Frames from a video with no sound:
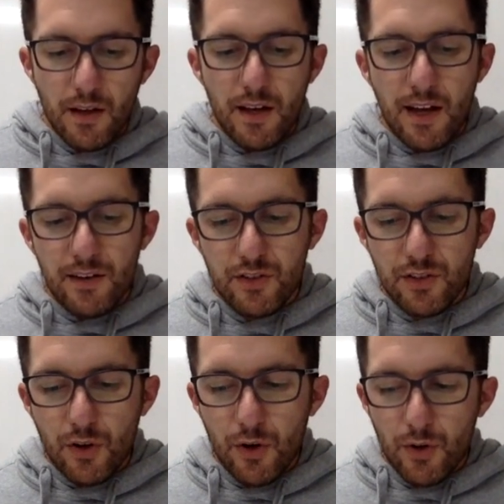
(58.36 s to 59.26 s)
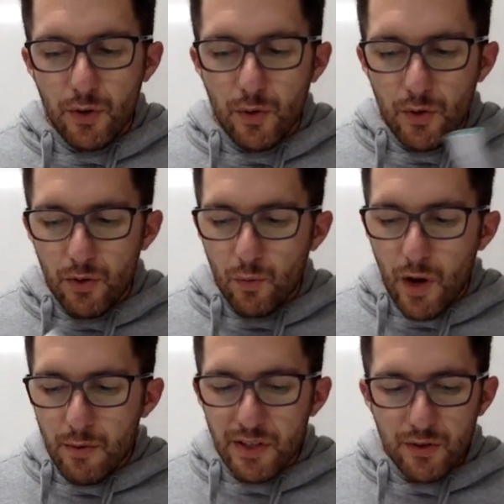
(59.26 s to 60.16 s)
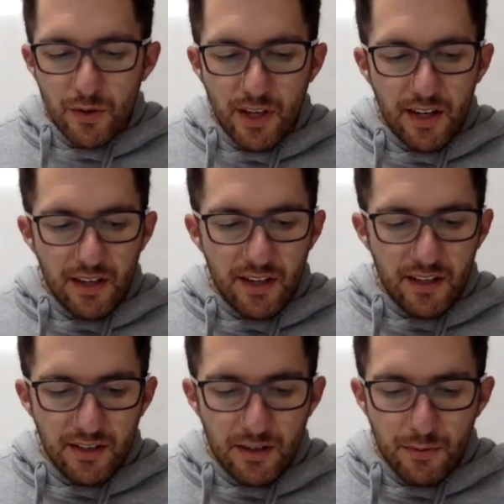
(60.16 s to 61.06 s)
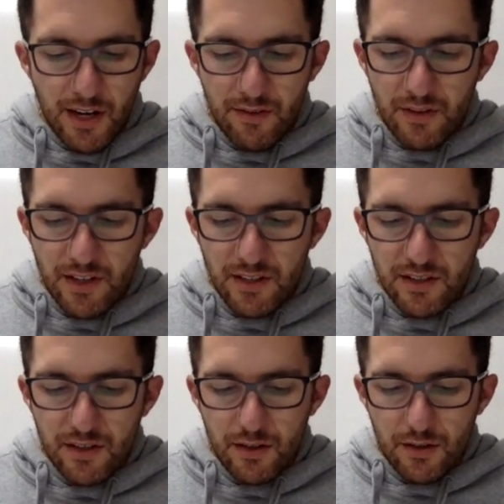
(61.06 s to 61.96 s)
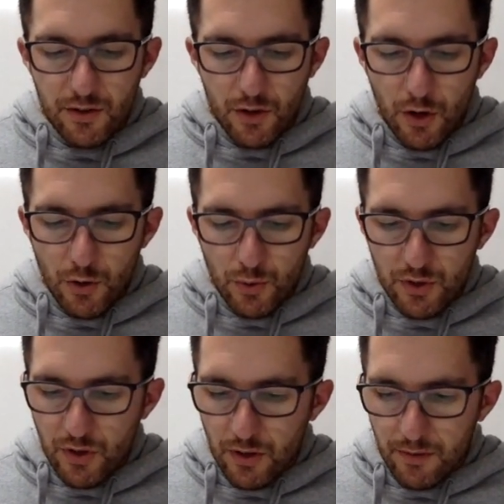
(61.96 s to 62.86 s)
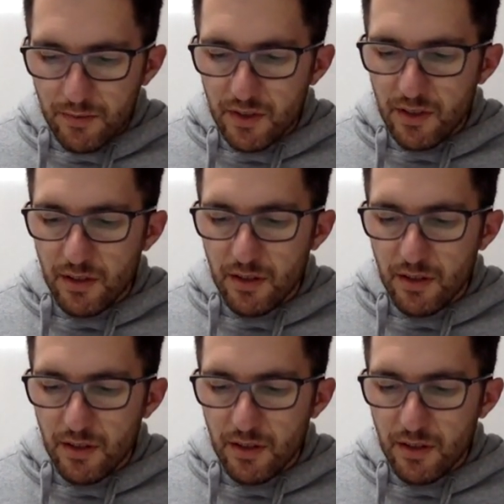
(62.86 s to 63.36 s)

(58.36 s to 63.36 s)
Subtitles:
And so the way we do that is that we have these totals columns,